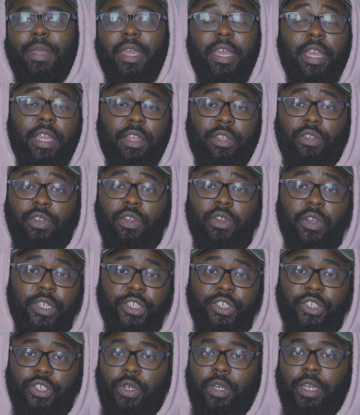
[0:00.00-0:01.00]
and you'll
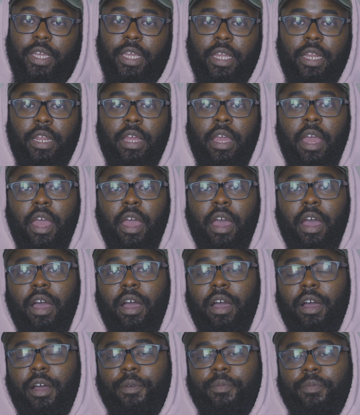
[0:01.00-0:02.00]
enjoy it
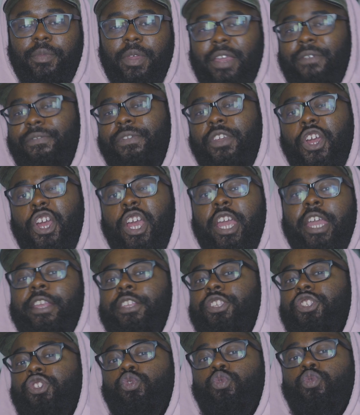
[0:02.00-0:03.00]
if you're
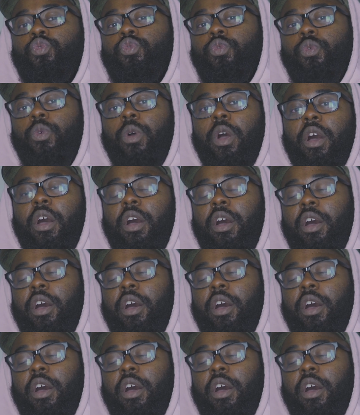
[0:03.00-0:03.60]
into